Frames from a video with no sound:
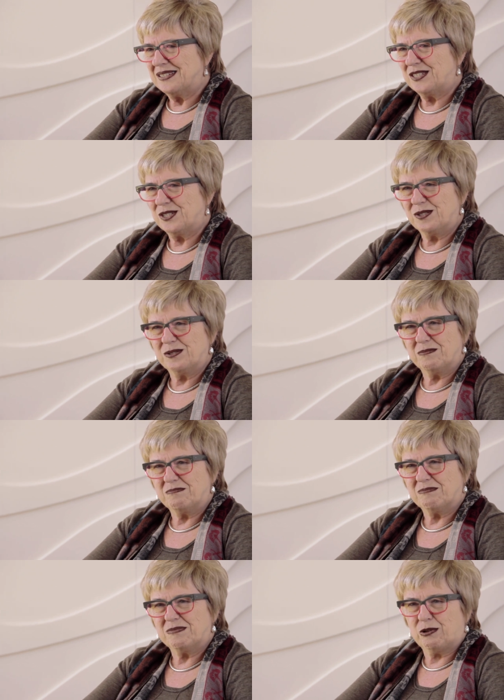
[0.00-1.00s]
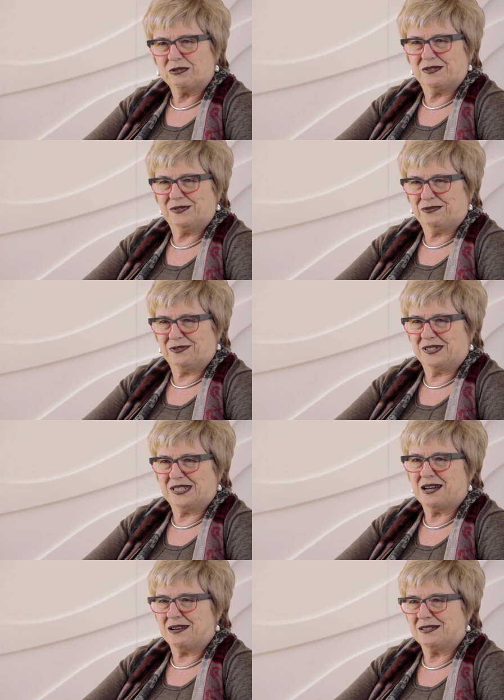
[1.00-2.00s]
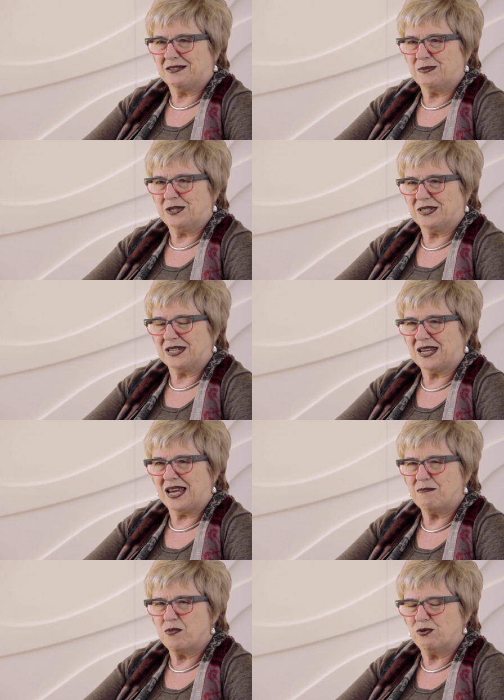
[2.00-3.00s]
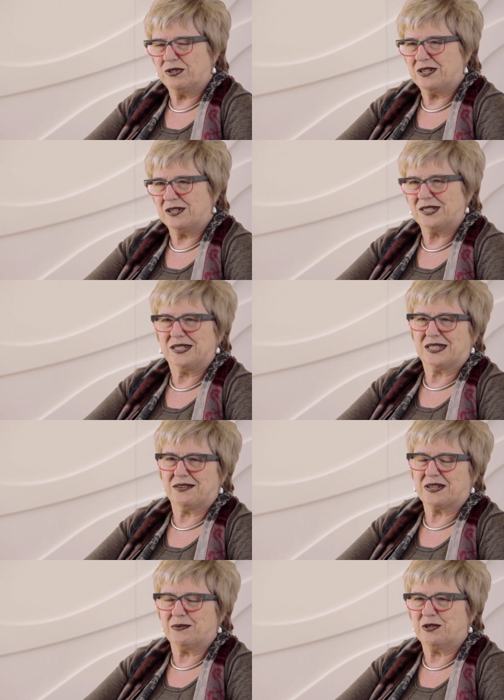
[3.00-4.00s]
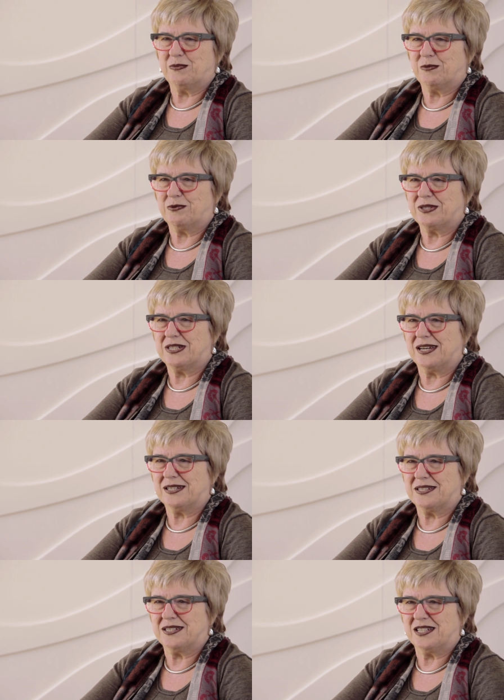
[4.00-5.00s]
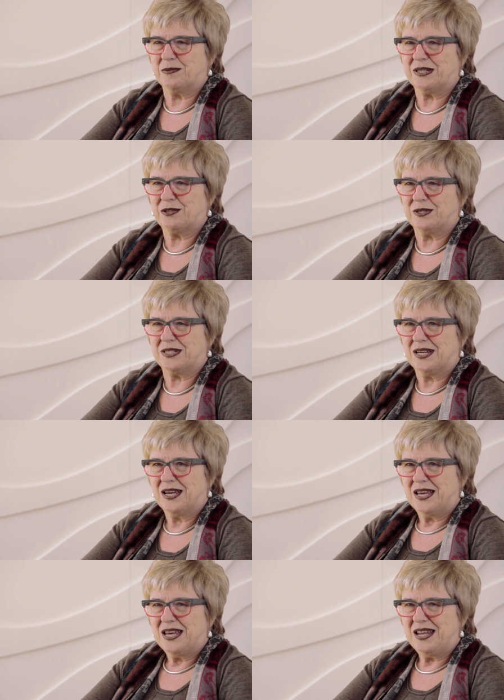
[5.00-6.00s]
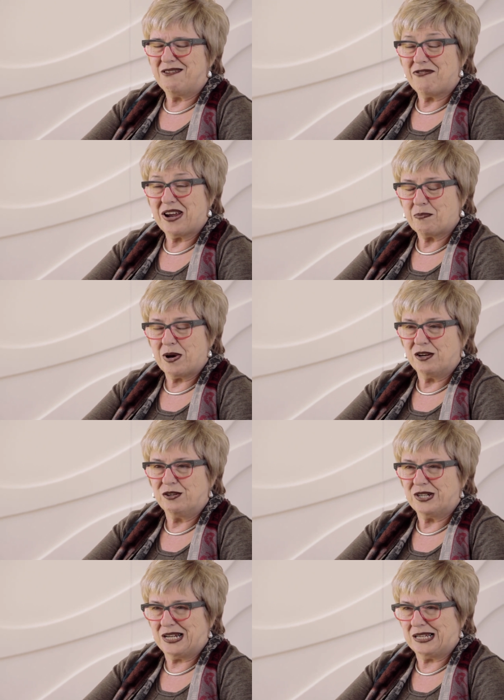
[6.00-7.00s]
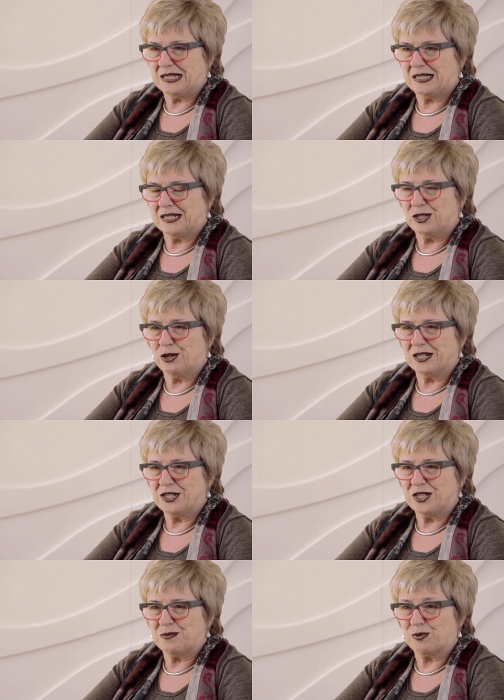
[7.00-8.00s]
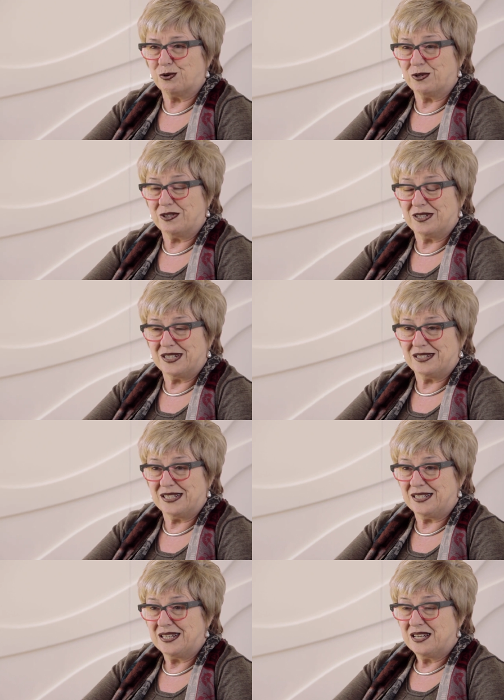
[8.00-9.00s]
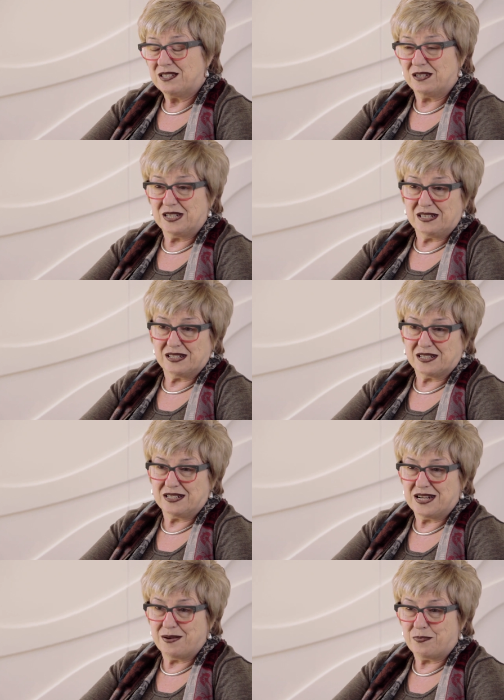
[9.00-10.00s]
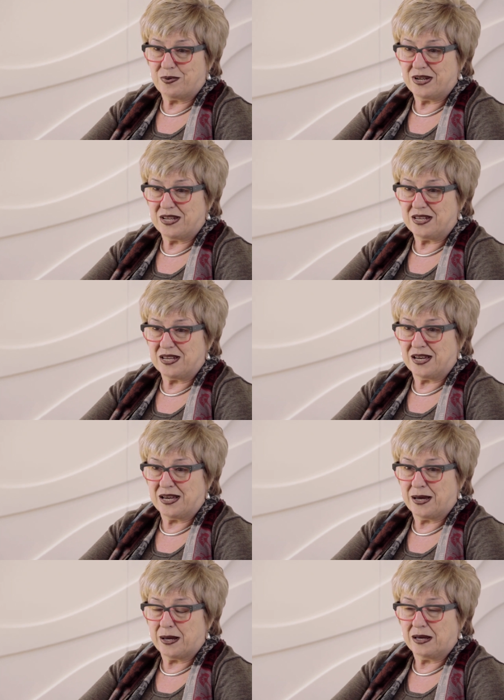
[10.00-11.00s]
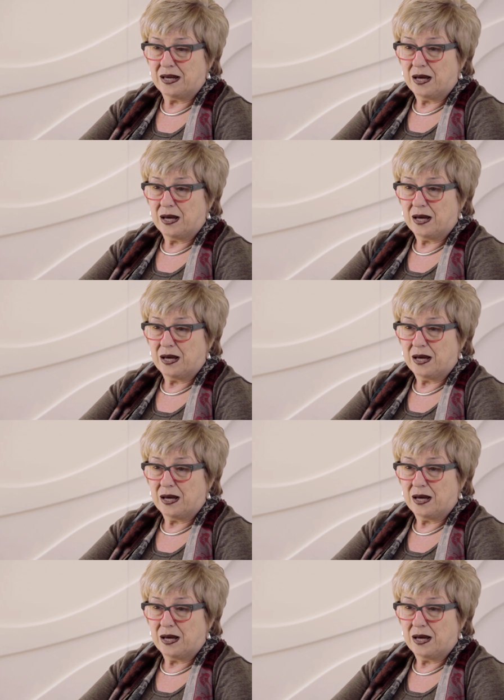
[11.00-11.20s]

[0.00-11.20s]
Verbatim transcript: to lots of different styles of music, and more so since I've come to Melbourne Recital Centre because, in fact, my own taste and knowledge has broadened in the certainly in the contemporary, uh,